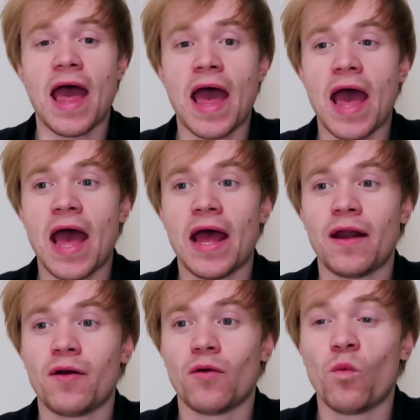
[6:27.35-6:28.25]

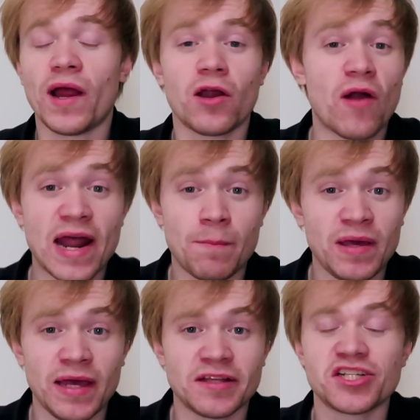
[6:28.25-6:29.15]
And when you're at a
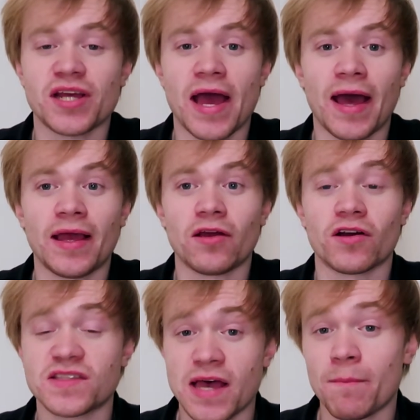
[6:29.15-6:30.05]
beach and
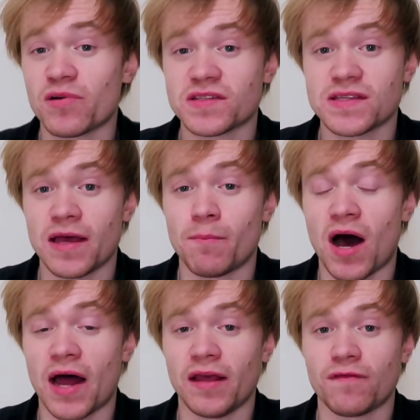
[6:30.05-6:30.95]
you're 10%
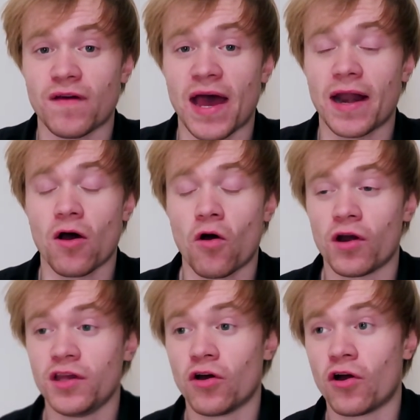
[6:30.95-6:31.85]
body fat
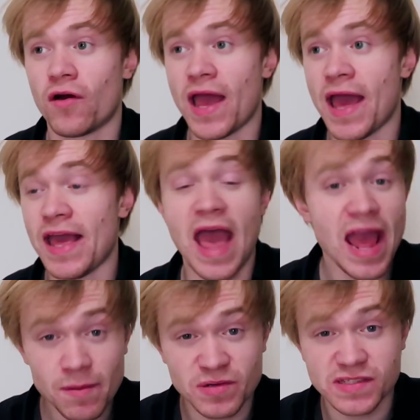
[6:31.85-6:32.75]
or you're a
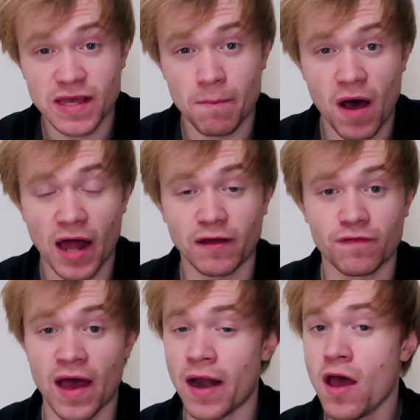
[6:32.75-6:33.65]
8% body
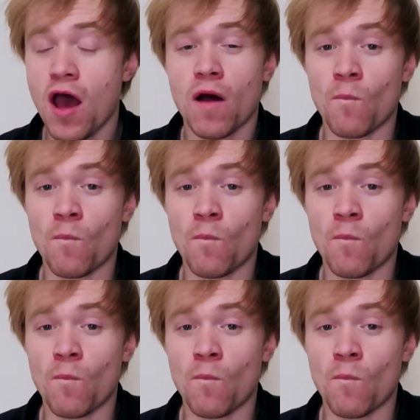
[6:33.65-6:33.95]
fat,